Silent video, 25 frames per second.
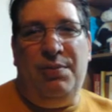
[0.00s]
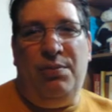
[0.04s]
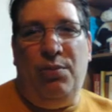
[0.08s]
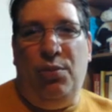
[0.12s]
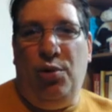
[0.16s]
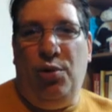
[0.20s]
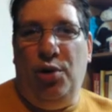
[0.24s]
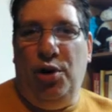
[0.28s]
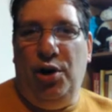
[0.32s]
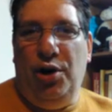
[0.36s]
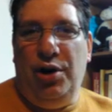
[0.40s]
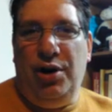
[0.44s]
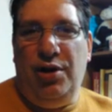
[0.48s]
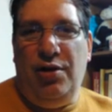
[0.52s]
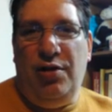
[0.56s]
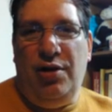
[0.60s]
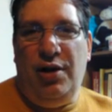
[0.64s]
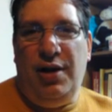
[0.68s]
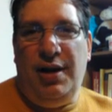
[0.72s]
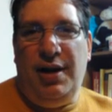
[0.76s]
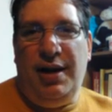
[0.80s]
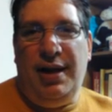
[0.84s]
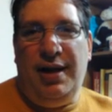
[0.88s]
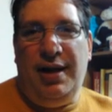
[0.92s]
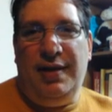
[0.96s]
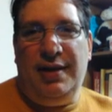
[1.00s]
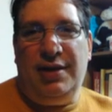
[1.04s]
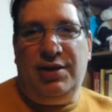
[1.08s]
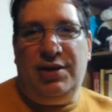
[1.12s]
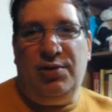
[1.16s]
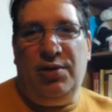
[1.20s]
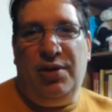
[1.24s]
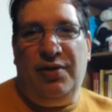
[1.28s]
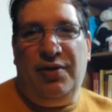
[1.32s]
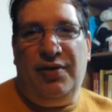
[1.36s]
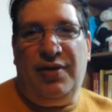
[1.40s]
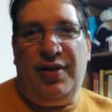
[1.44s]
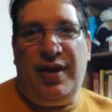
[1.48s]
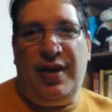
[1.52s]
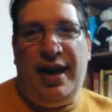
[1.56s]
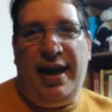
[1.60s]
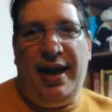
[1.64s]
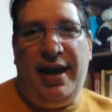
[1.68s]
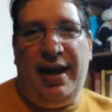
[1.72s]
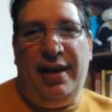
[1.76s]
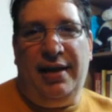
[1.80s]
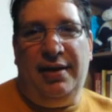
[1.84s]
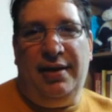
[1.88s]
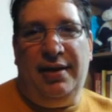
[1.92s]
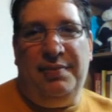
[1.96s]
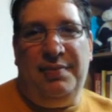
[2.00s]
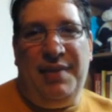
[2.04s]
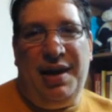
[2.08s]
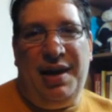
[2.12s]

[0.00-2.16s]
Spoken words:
more nudity in this sort of thing and